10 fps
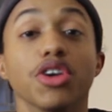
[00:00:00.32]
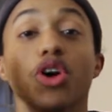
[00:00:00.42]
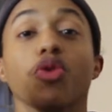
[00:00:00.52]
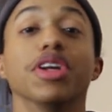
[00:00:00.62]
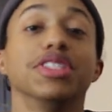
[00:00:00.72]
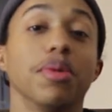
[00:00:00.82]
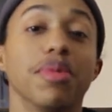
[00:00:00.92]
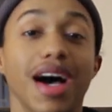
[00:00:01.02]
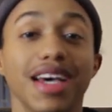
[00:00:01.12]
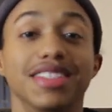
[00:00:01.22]
Yo, what is
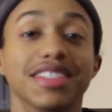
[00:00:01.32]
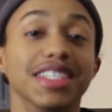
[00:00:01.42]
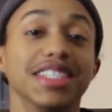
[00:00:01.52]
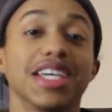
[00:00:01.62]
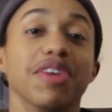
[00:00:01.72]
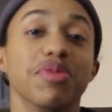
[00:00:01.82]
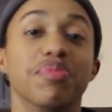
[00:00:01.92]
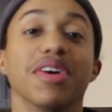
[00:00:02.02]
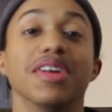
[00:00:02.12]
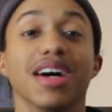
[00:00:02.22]
up guys? This is
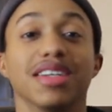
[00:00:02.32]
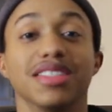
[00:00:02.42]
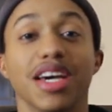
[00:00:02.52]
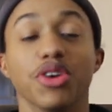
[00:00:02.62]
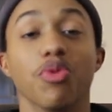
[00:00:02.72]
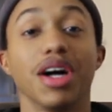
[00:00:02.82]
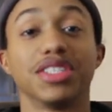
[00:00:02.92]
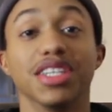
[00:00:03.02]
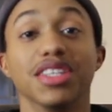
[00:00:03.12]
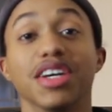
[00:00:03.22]
Kevin Paradox and you're
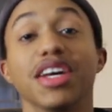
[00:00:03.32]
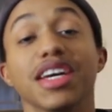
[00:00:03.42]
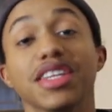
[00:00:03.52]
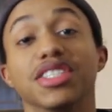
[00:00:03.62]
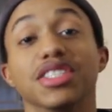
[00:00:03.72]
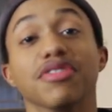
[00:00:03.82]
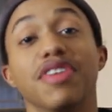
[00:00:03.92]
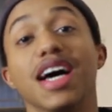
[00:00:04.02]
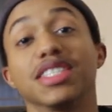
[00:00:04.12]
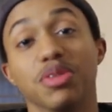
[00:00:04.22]
watching another edition
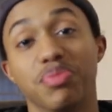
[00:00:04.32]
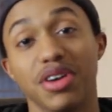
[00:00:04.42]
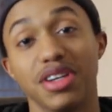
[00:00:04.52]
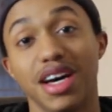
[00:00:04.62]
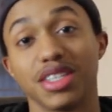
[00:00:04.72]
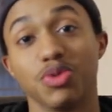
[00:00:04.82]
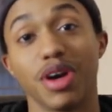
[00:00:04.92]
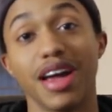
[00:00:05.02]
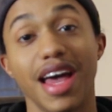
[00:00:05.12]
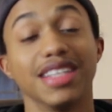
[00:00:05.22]
of Ask a Paradox
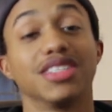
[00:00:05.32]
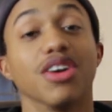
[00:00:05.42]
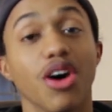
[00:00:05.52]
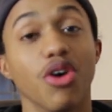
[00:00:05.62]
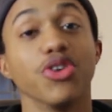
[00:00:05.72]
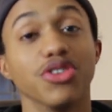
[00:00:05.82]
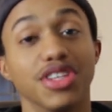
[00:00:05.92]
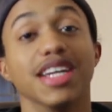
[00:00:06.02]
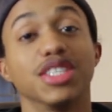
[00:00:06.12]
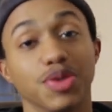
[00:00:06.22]
where I answer all your
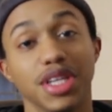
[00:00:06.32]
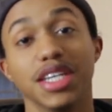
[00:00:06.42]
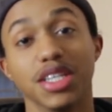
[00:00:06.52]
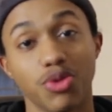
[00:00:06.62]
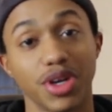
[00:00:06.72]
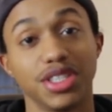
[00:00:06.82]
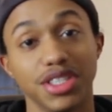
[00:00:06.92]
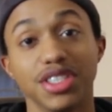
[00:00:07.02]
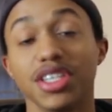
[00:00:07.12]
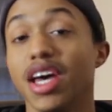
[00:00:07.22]
dance related
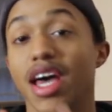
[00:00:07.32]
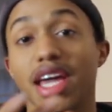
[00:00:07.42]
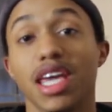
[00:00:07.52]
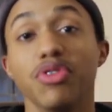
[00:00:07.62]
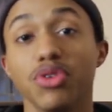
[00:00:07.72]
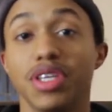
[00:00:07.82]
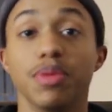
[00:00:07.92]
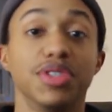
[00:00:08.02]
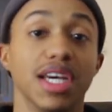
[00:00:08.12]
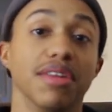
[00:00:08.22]
questions and give you
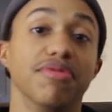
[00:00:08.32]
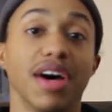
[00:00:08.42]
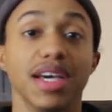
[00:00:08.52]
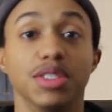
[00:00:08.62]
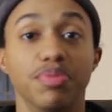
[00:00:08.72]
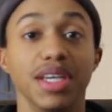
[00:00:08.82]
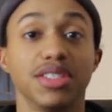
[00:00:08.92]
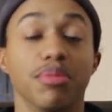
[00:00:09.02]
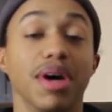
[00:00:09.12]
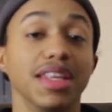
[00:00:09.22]
tips and advice
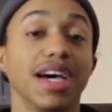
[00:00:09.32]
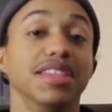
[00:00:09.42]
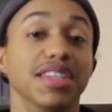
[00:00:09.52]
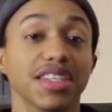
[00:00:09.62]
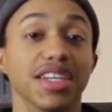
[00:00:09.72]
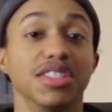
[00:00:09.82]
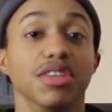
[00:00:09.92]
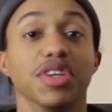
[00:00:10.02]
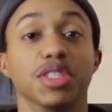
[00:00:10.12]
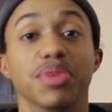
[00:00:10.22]
based on my 19 years
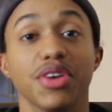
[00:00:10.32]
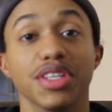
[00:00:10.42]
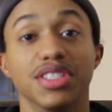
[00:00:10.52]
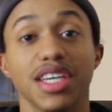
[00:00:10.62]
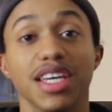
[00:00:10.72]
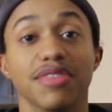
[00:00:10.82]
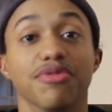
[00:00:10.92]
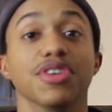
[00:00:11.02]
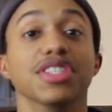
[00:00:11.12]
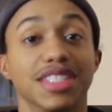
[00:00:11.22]
of experience in
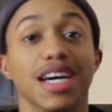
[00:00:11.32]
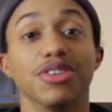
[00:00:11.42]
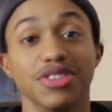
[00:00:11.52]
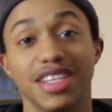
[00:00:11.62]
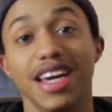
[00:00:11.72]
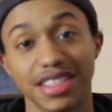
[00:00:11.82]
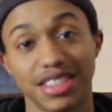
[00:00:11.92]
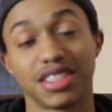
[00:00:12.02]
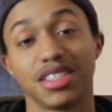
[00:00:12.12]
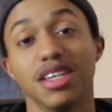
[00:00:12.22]
freestyle
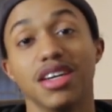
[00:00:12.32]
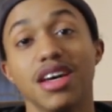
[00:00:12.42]
dance.